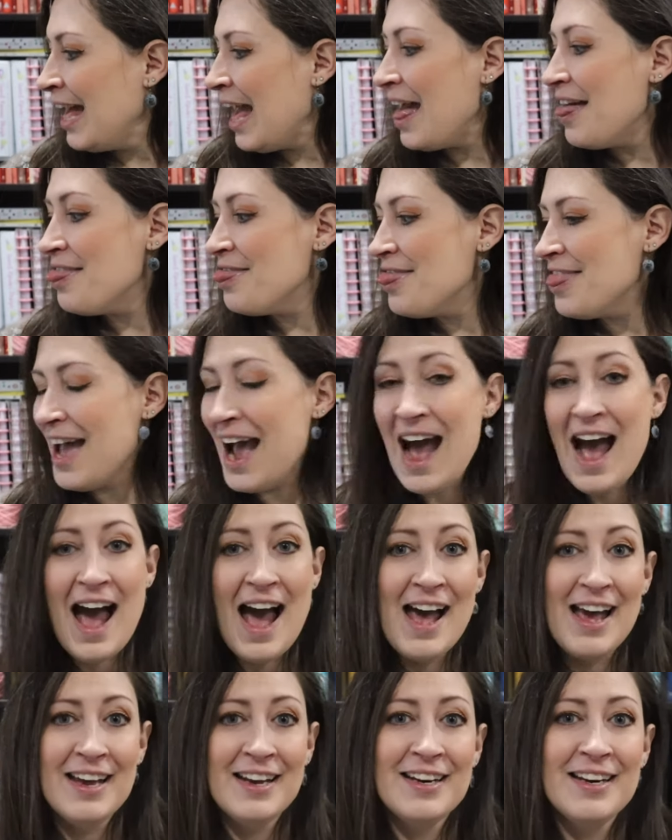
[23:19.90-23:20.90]
And
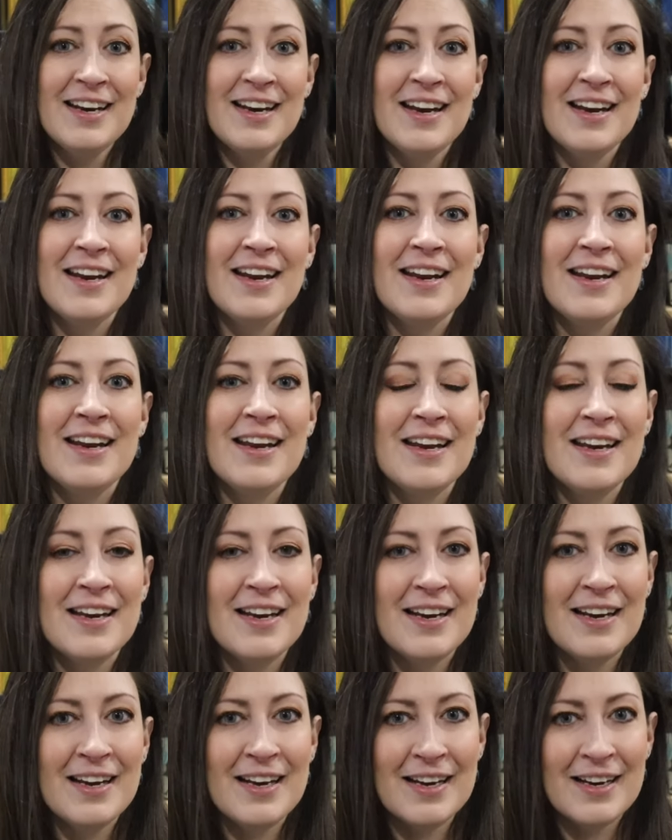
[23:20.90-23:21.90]
that
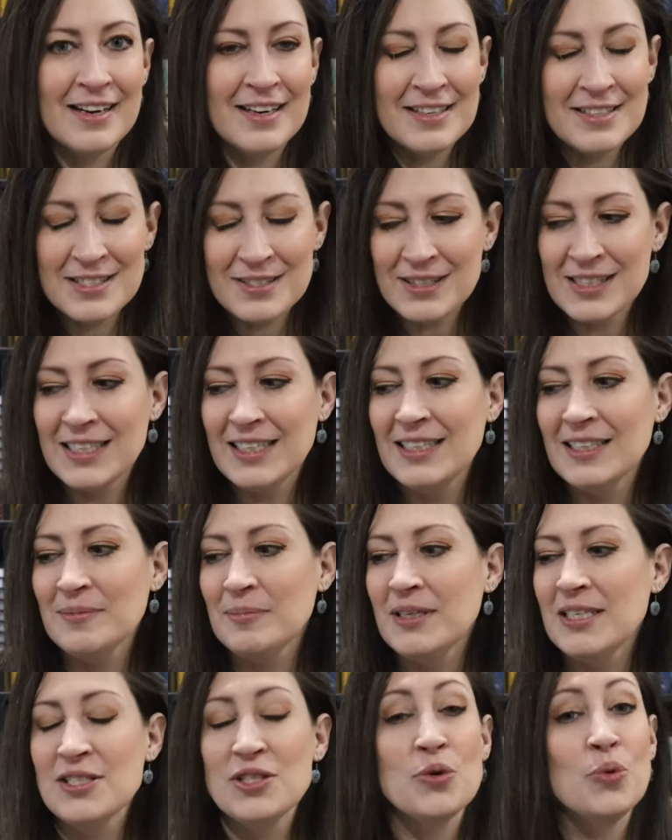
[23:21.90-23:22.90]
is leading
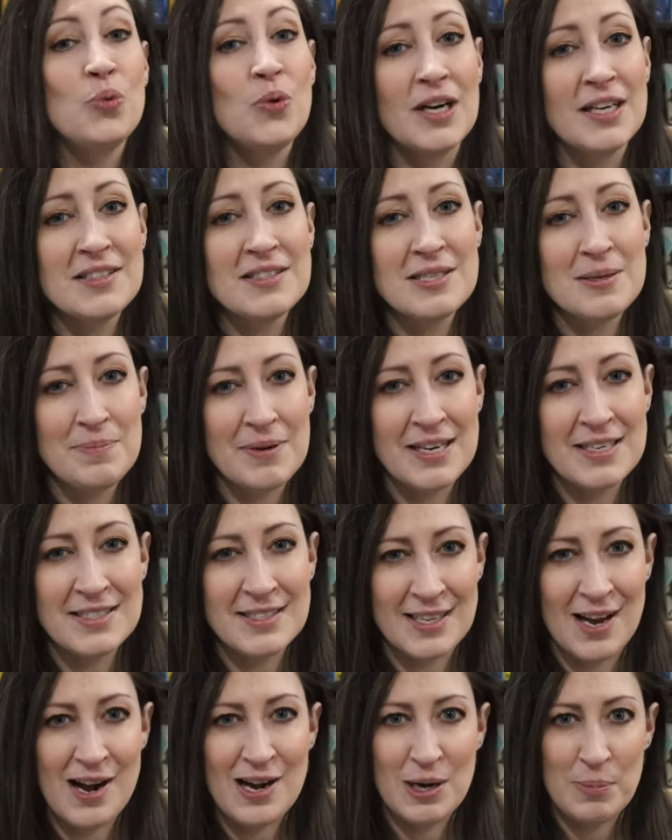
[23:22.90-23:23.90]
me to want to buy
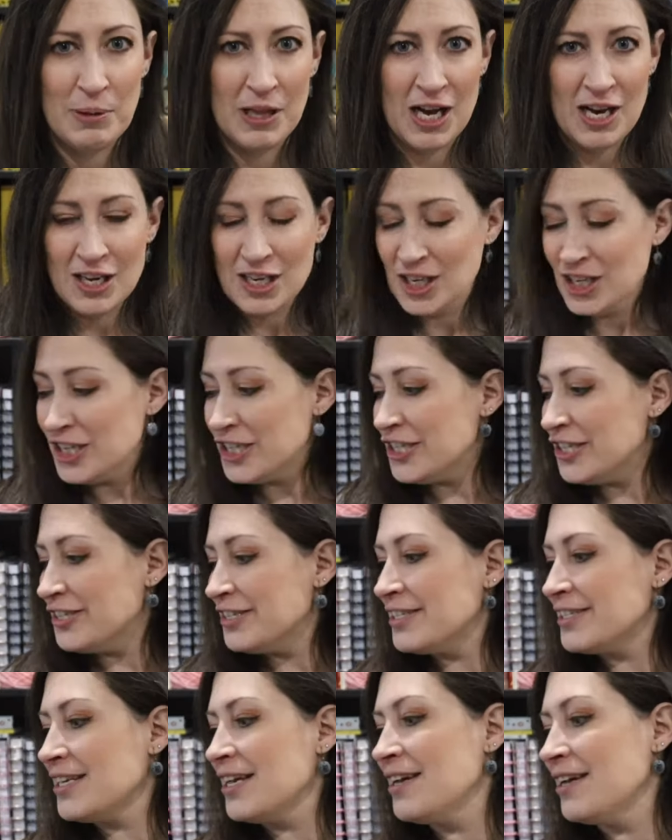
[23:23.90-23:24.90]
sock
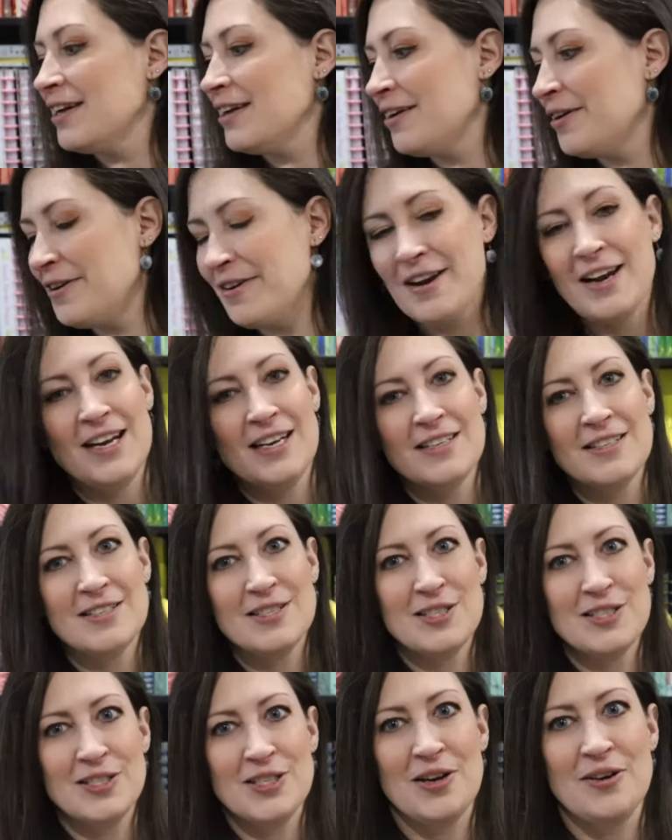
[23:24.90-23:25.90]
blockers. All right,
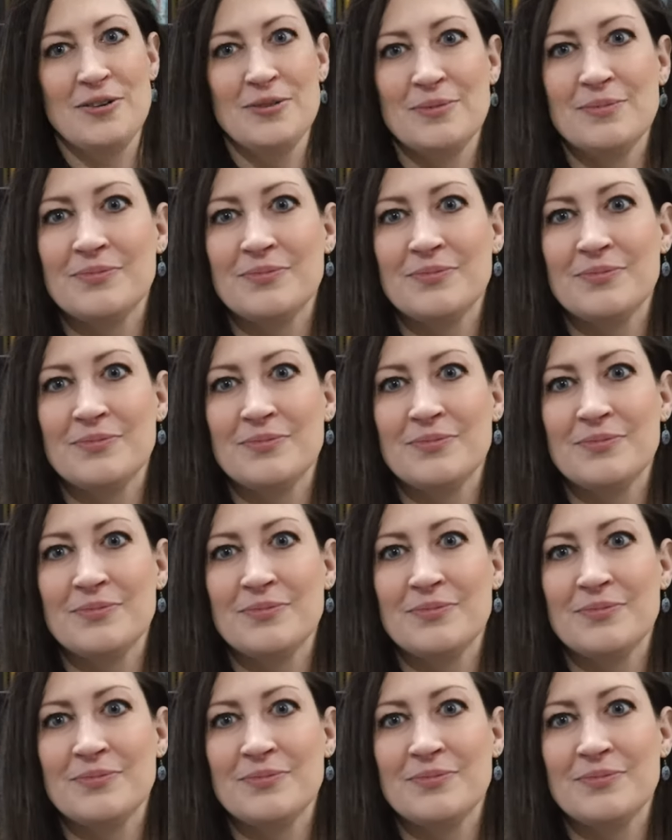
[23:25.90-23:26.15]
so